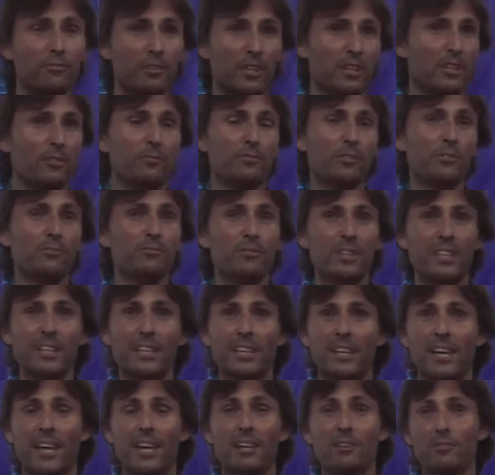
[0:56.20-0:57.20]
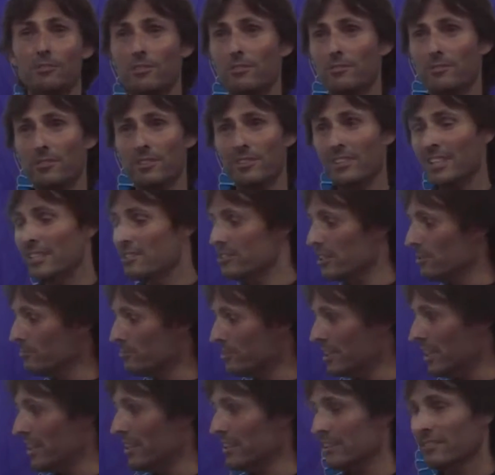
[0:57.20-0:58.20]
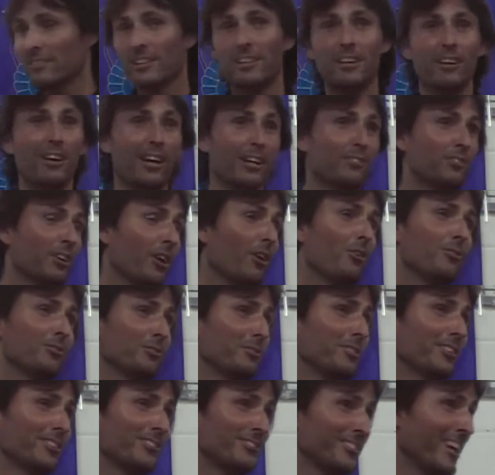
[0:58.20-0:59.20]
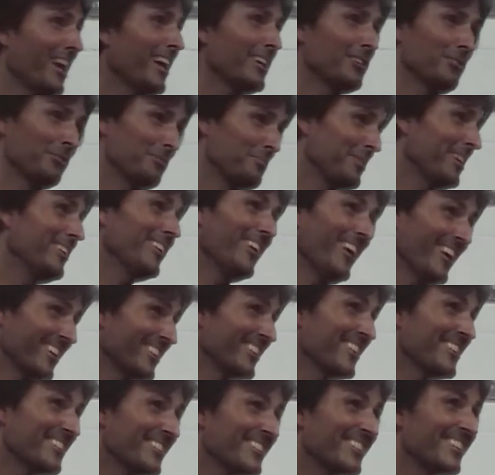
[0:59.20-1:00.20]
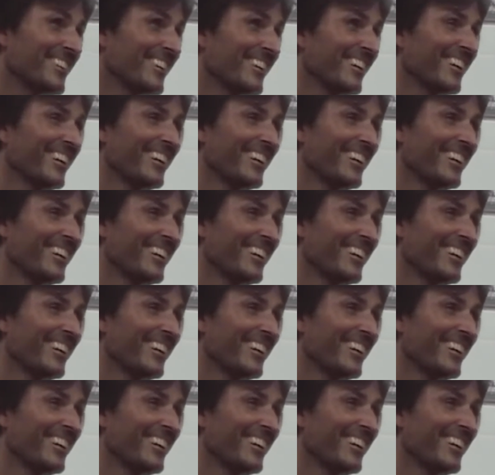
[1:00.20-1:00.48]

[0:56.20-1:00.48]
If any of you are feeling angry at the things I'm saying, I told you at the start it would be like this.